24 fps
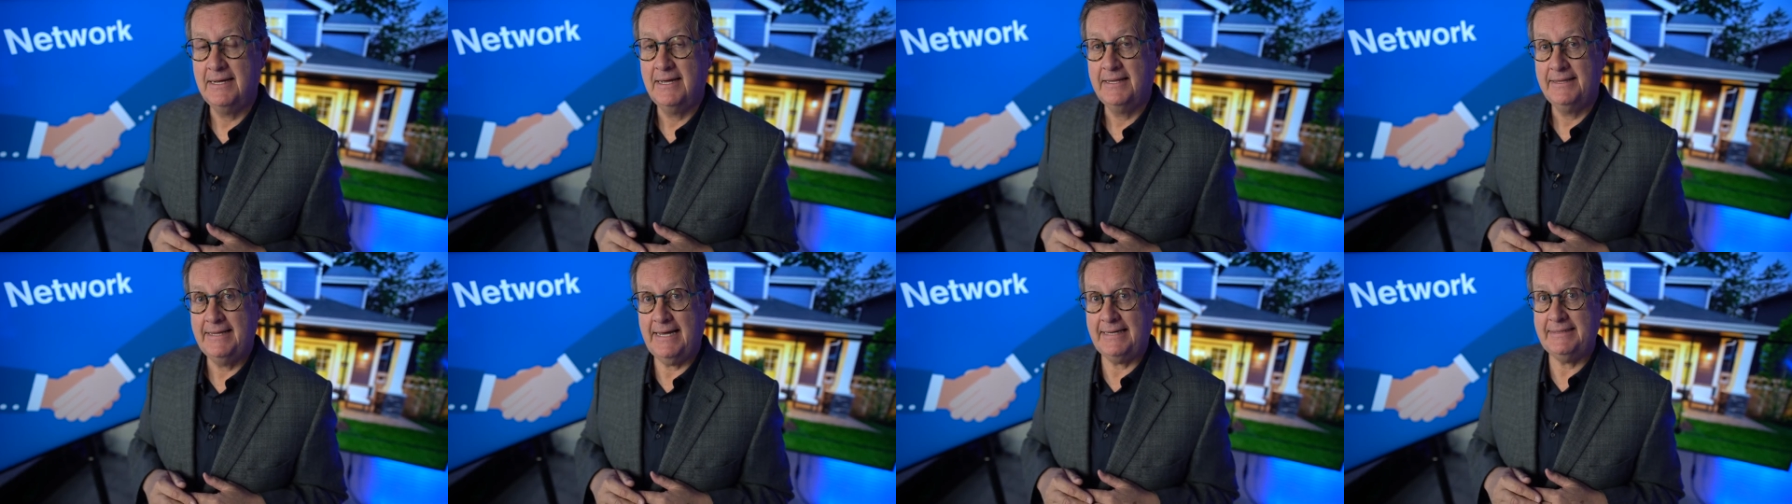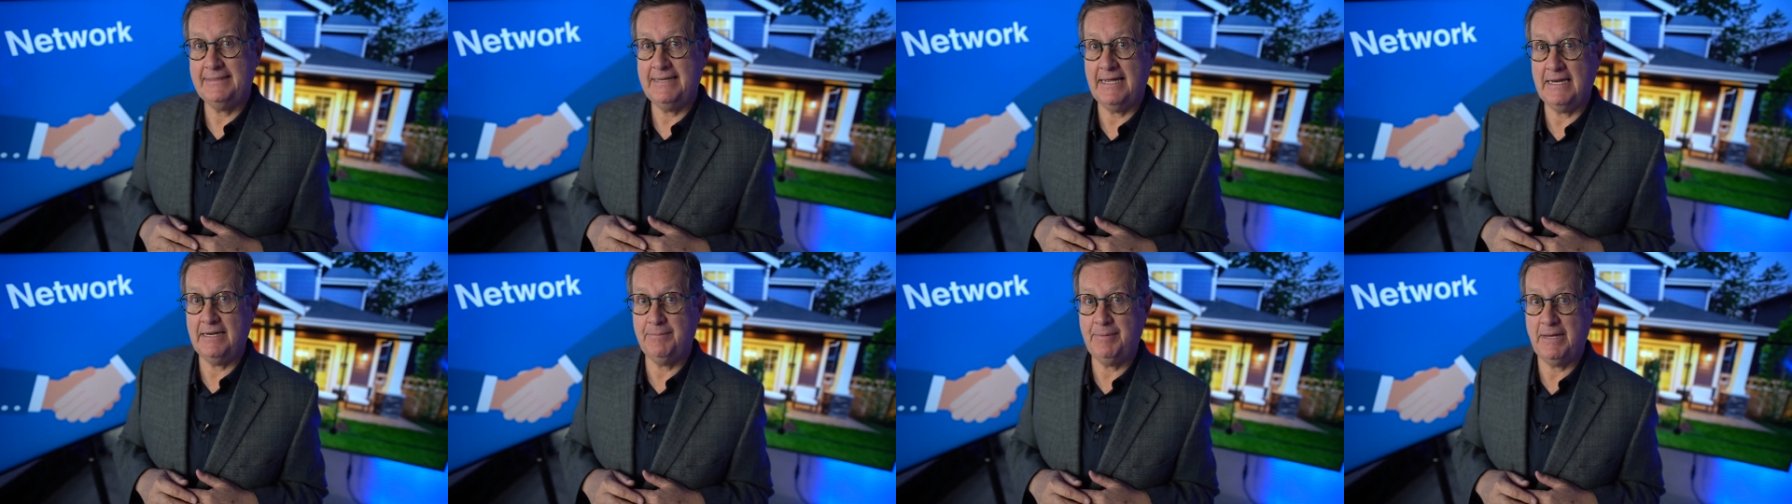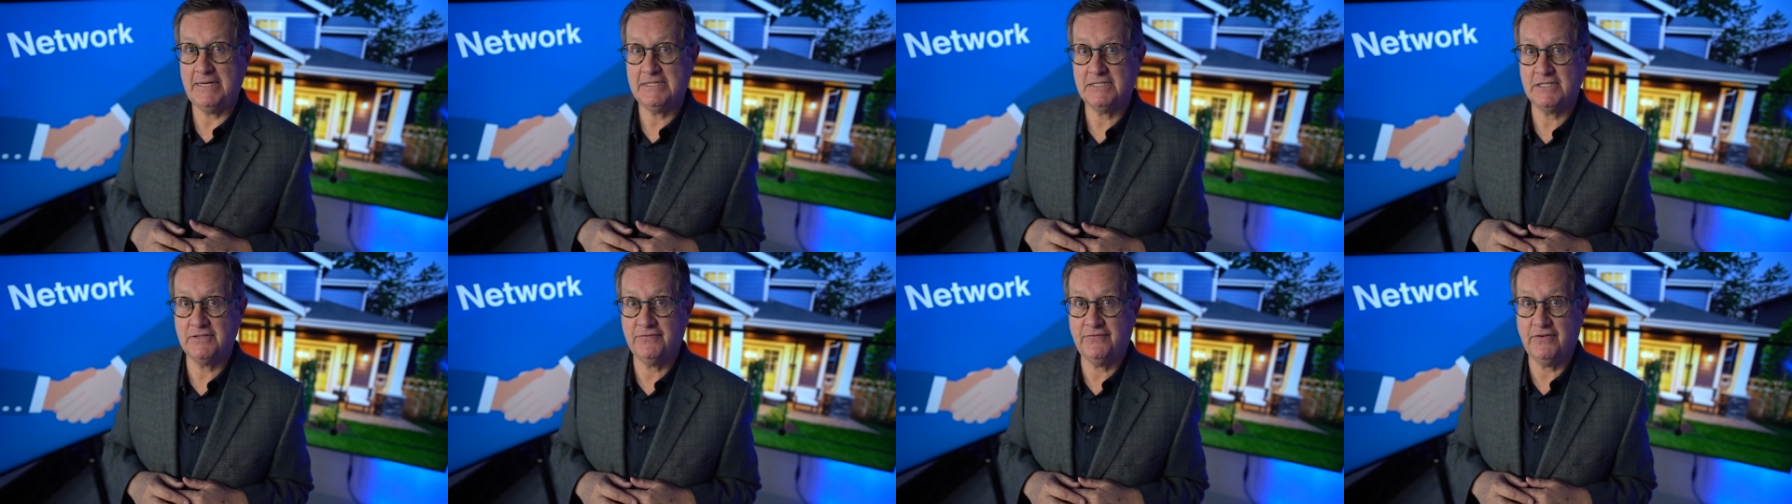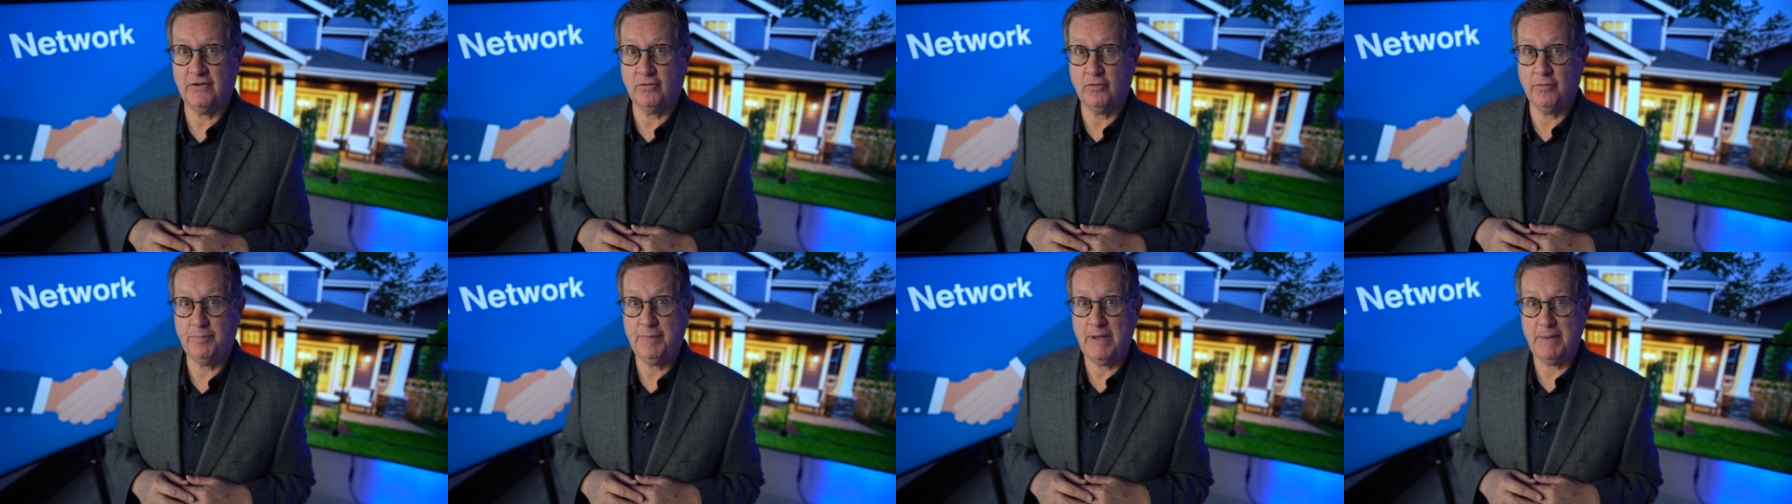That database is
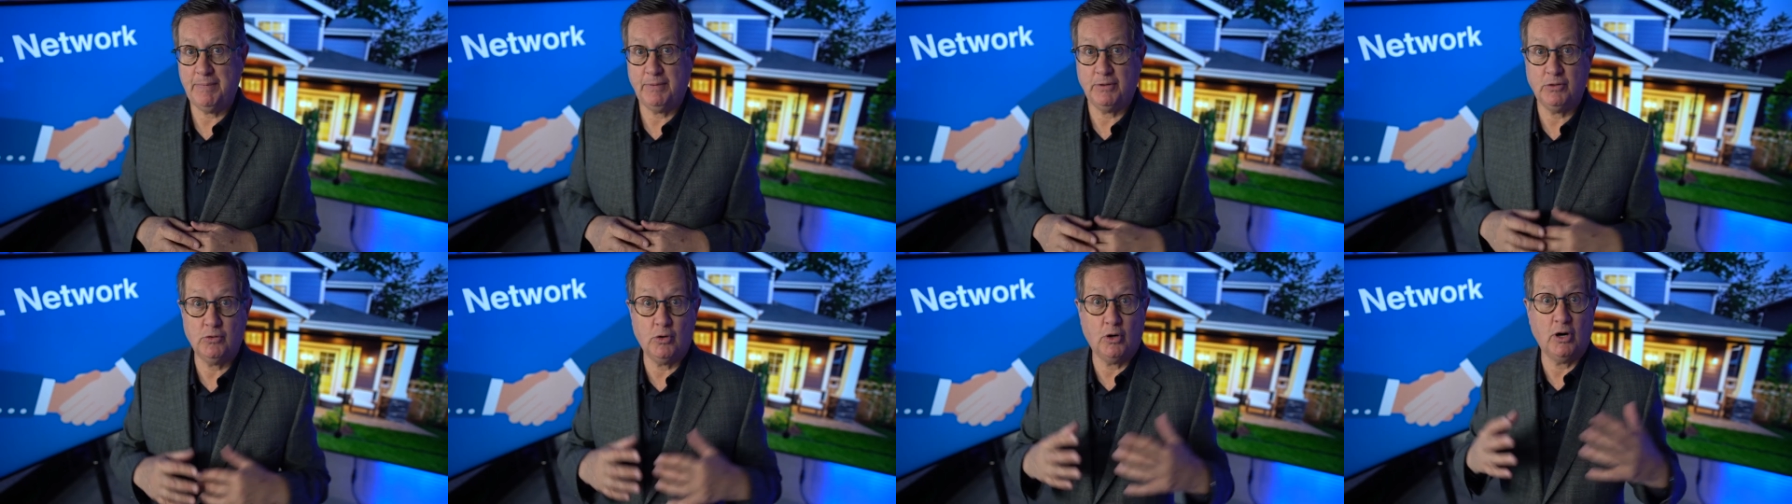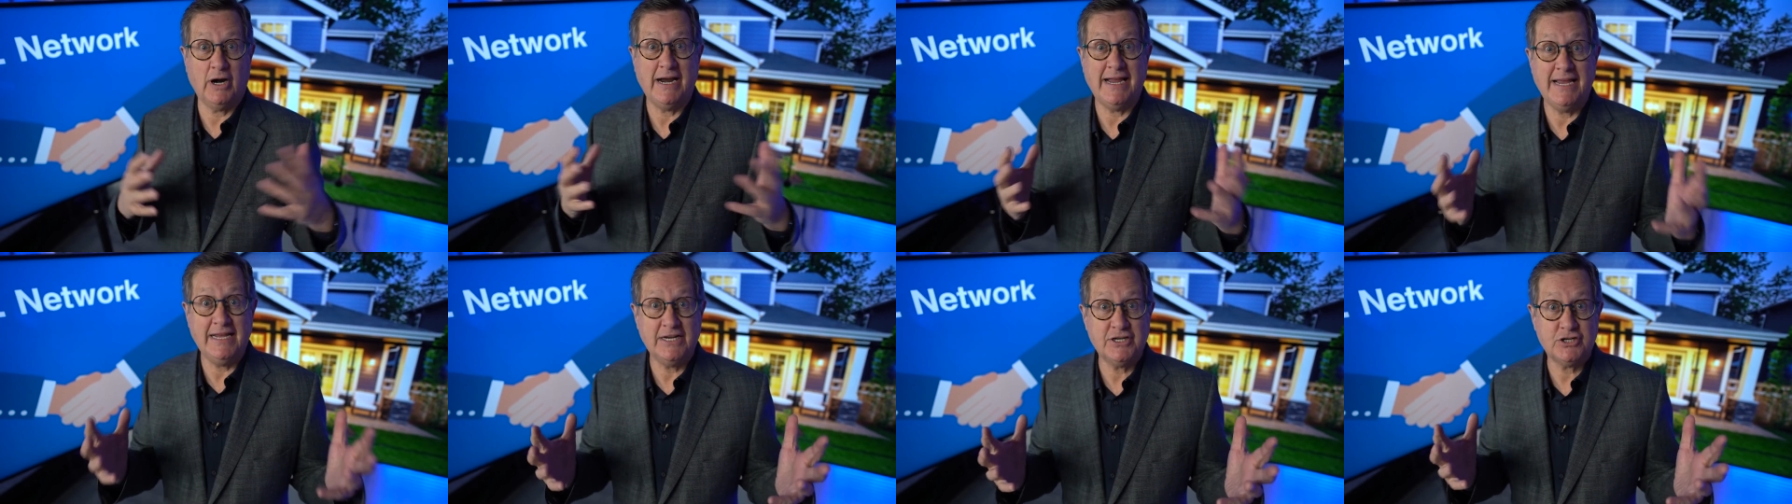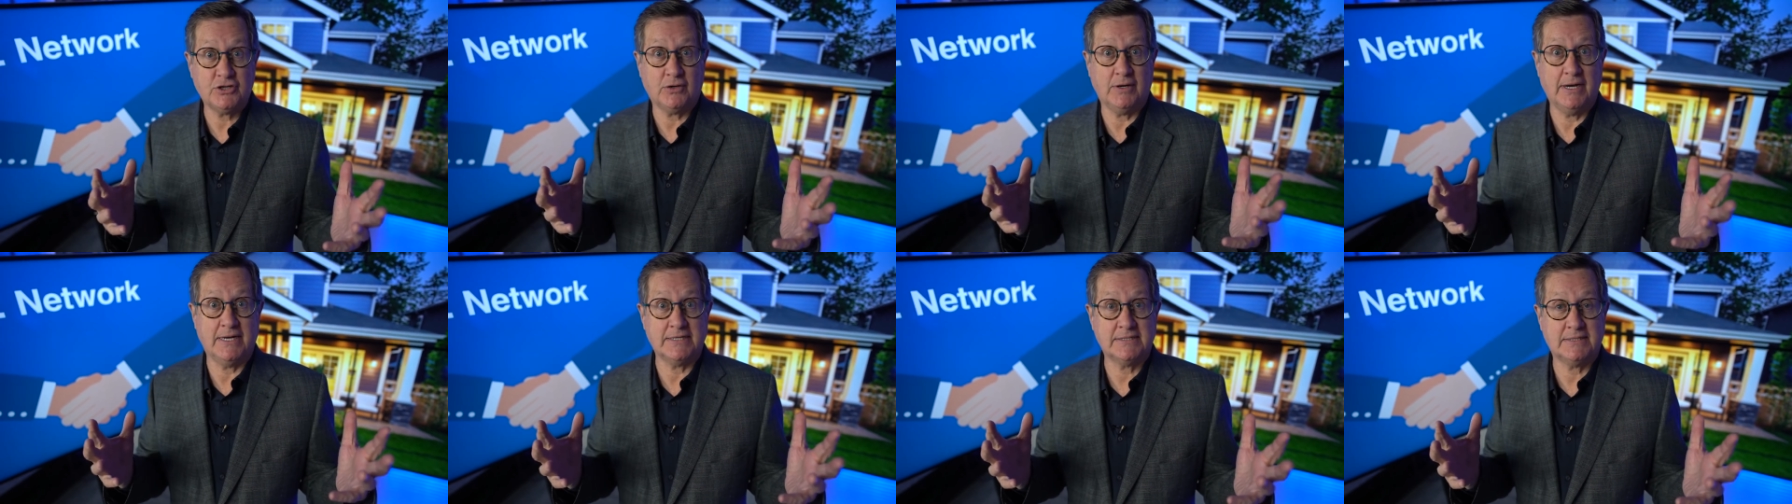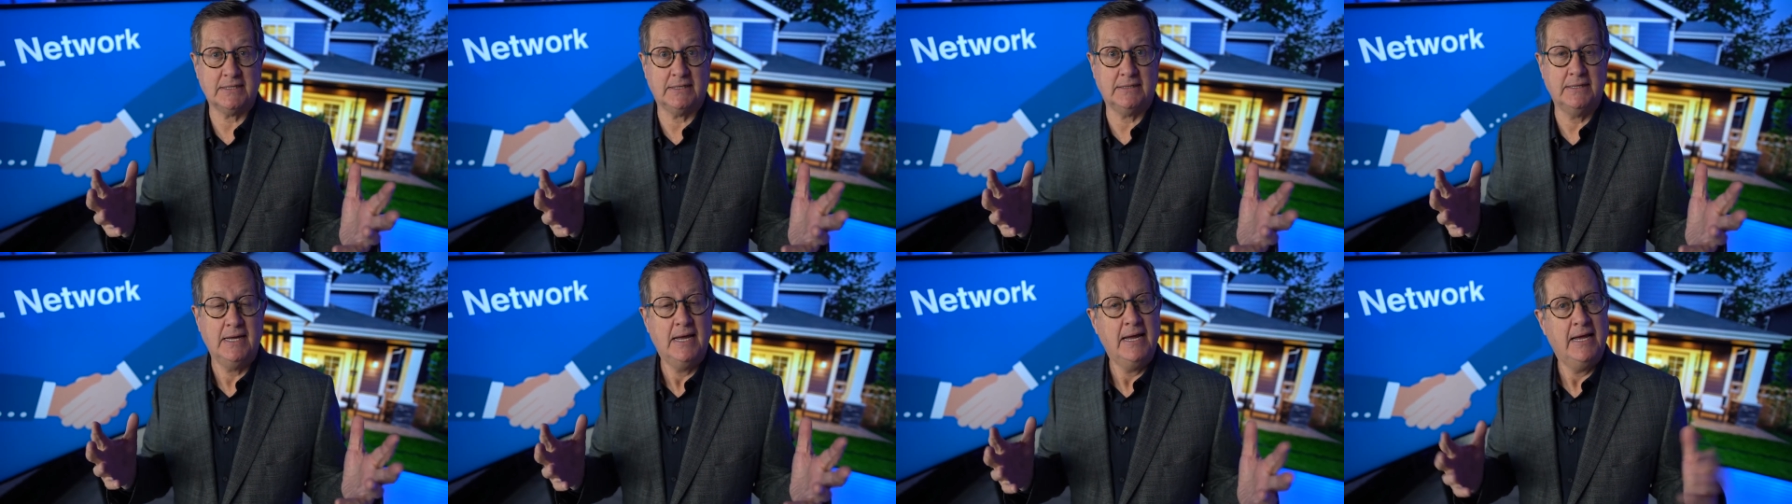filled with people who are
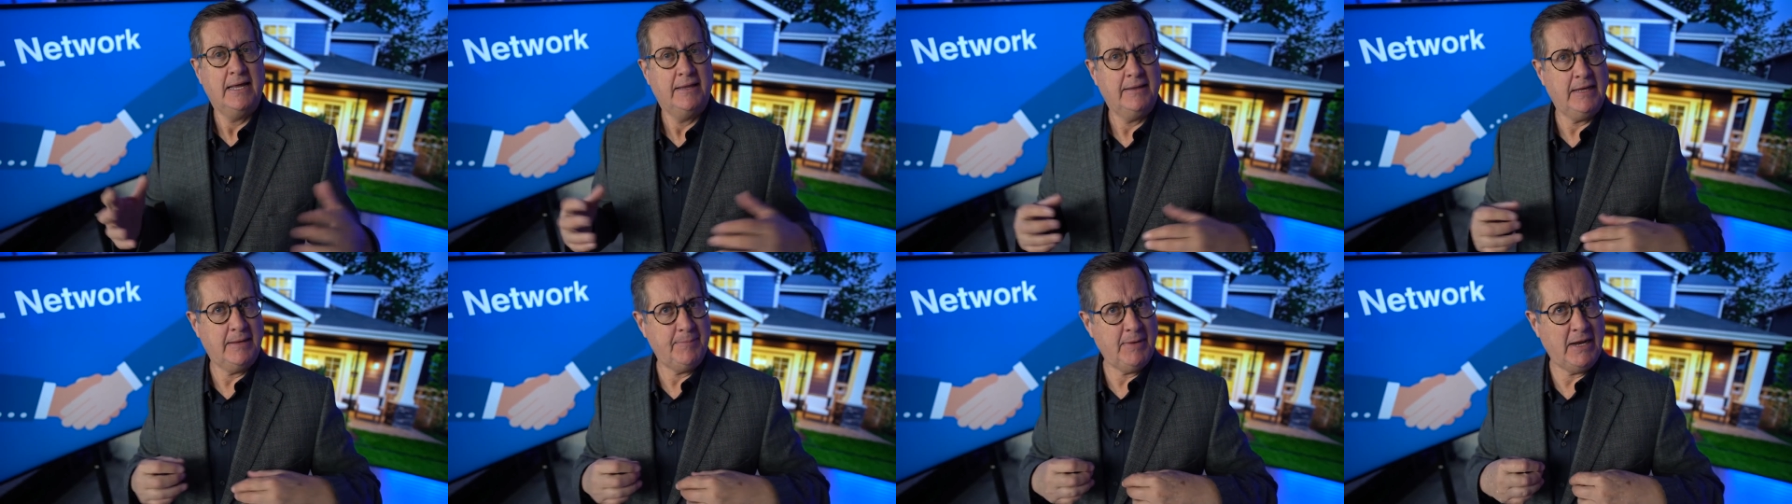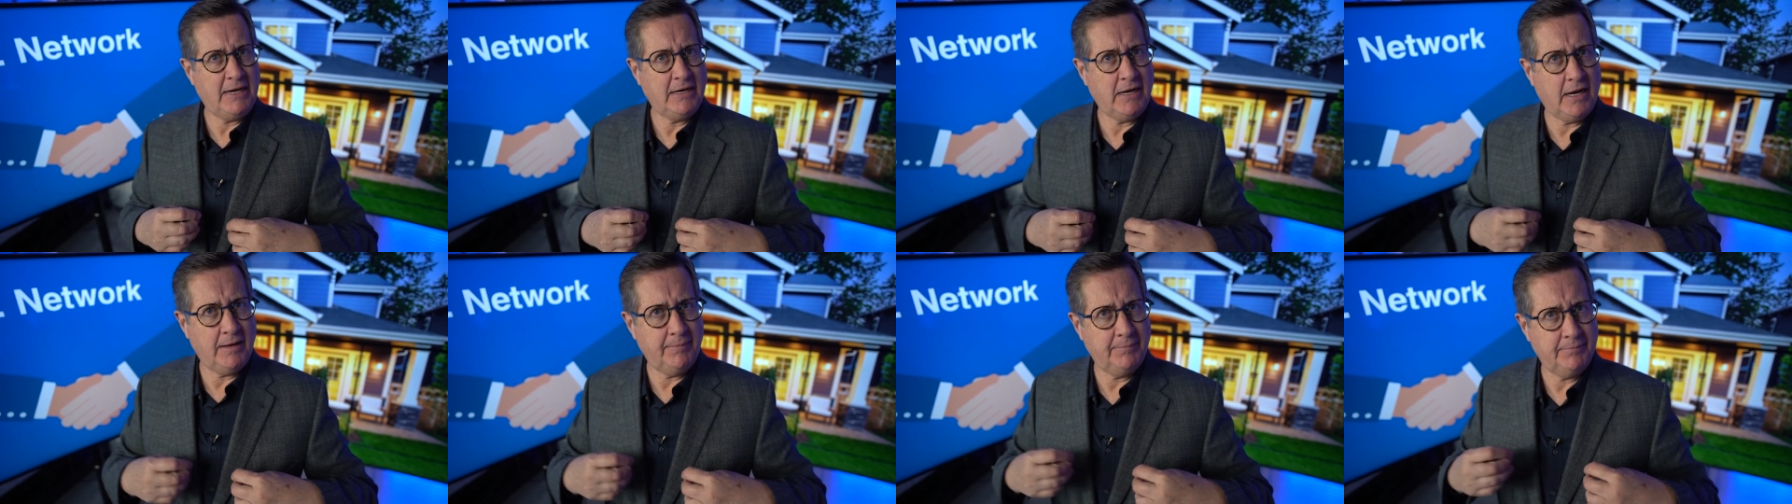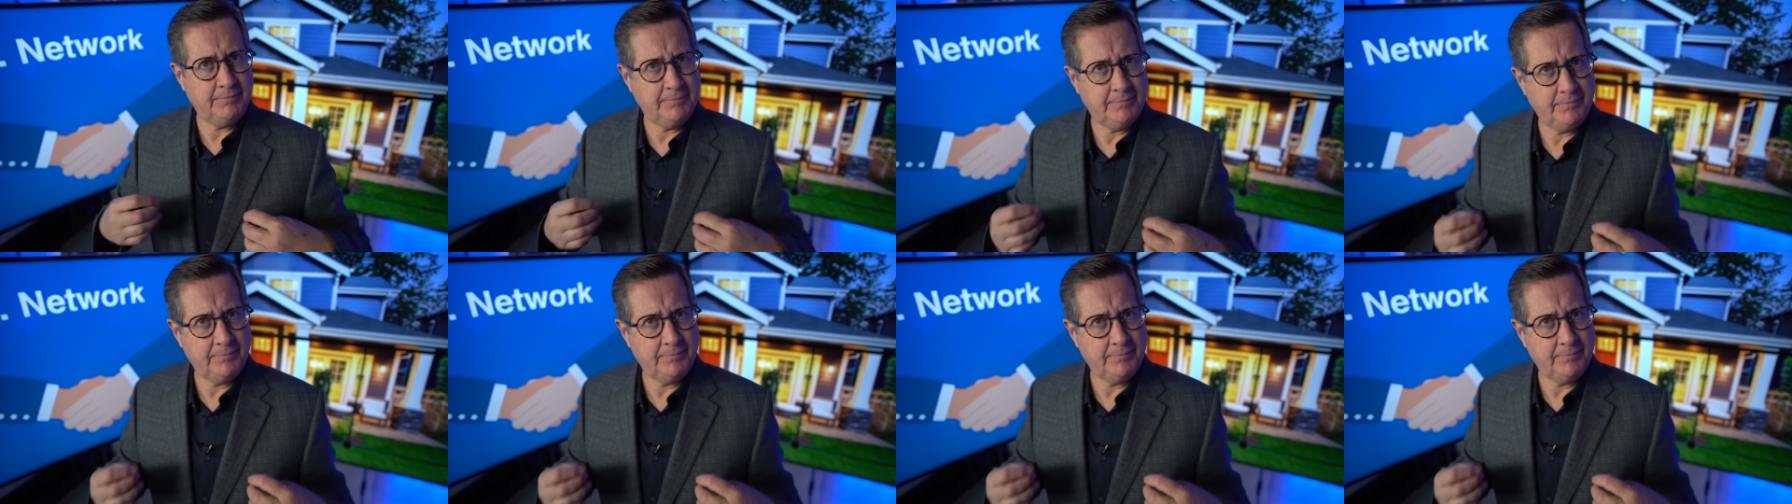interested. They may not